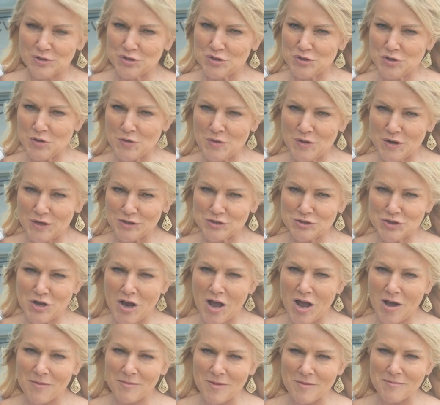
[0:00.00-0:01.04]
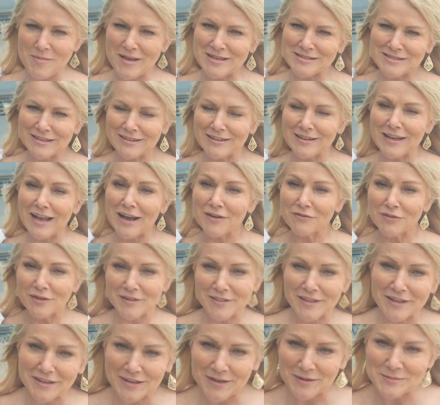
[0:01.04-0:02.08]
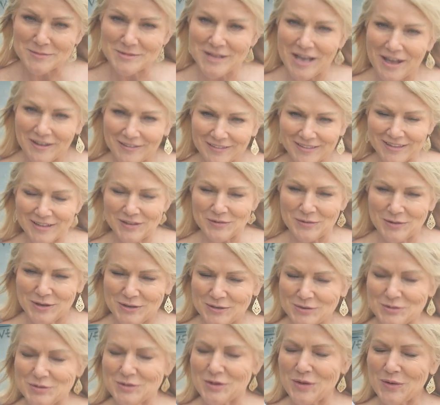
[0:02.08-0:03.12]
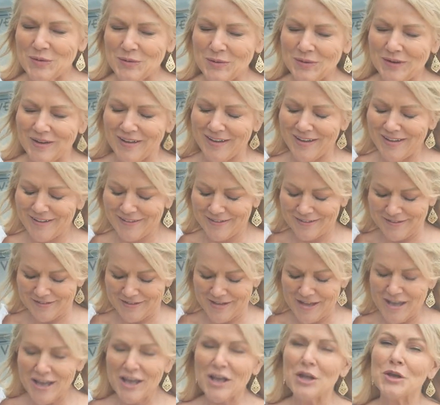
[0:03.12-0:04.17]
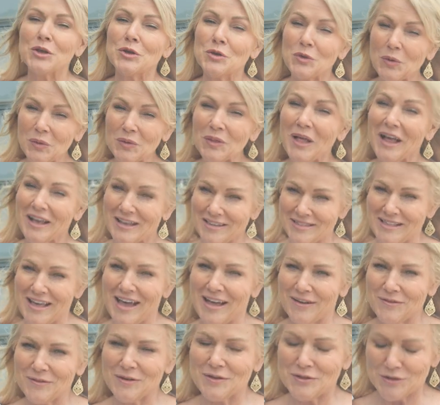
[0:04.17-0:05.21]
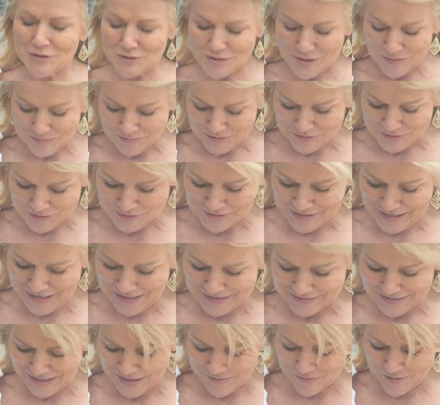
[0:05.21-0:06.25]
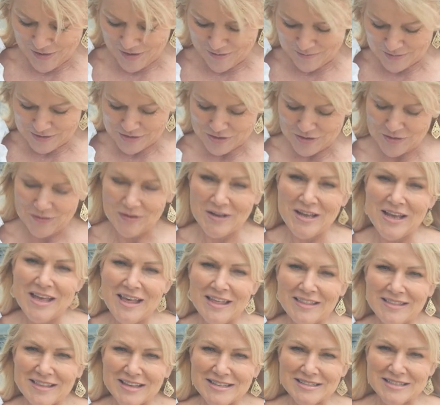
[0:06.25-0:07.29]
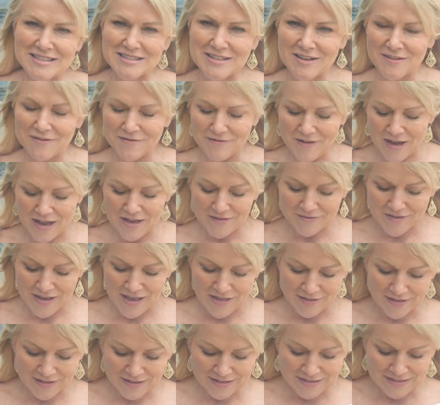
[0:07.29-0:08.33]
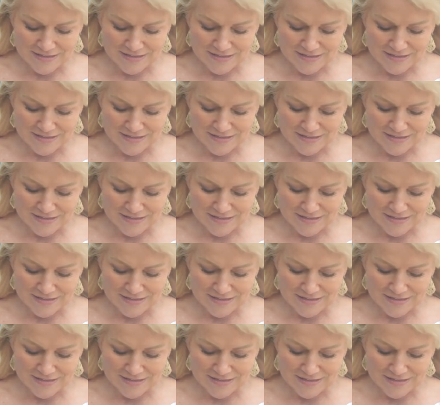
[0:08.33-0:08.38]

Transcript: do their job, and basically everything comes out liquid. So You'll like that when you're dumping your tanks, I promise you. This is a 5-gallon